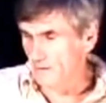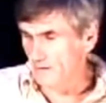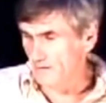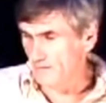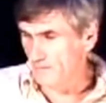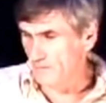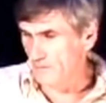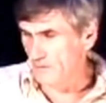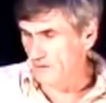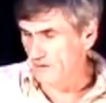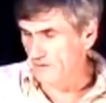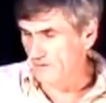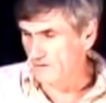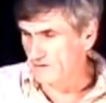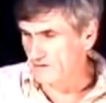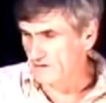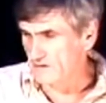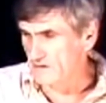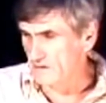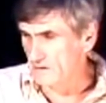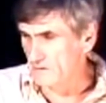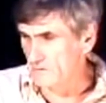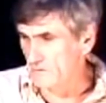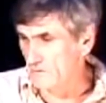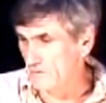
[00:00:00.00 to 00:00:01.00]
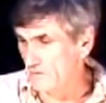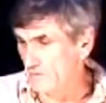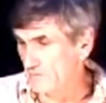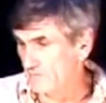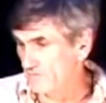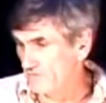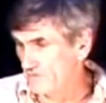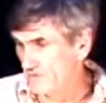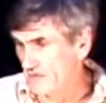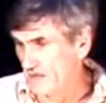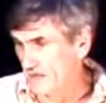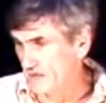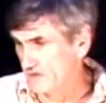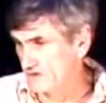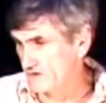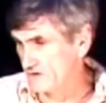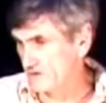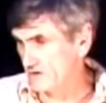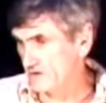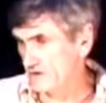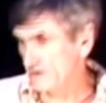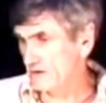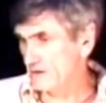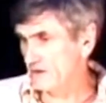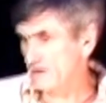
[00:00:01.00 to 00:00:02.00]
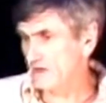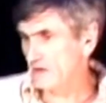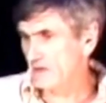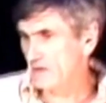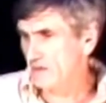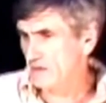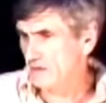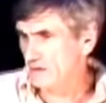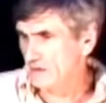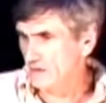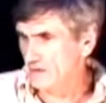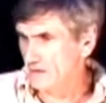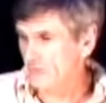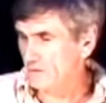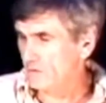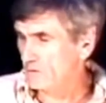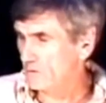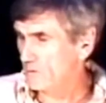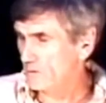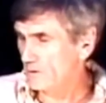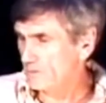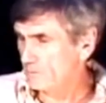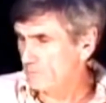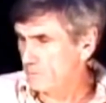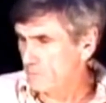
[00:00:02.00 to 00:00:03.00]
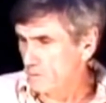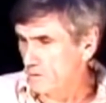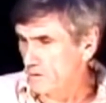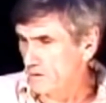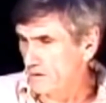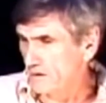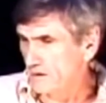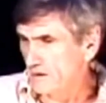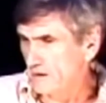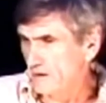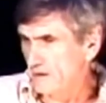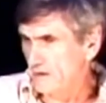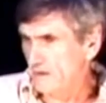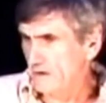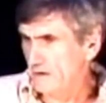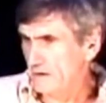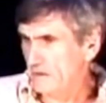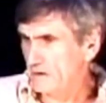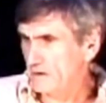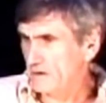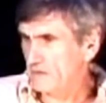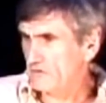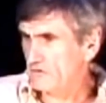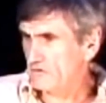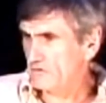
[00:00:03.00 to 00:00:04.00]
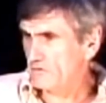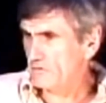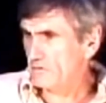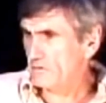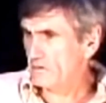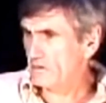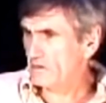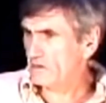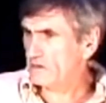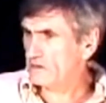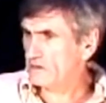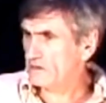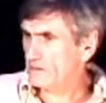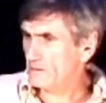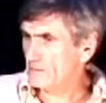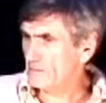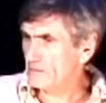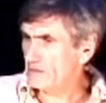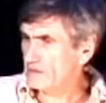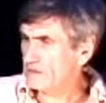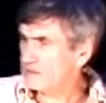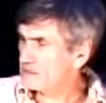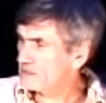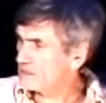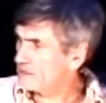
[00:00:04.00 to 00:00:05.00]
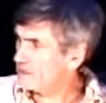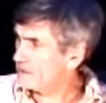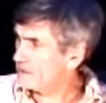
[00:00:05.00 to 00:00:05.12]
by putting this number of facts in the report, it contributed to somebody's